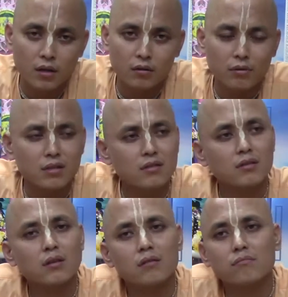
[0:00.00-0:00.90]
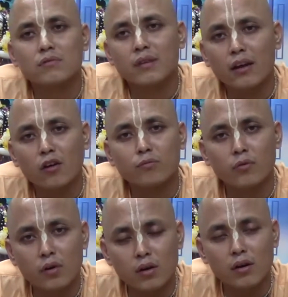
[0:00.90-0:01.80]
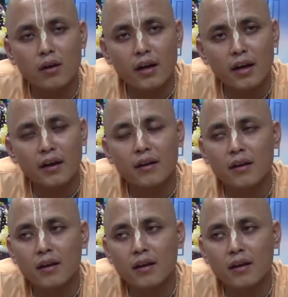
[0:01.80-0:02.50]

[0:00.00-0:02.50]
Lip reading: This is the cycle of the world. And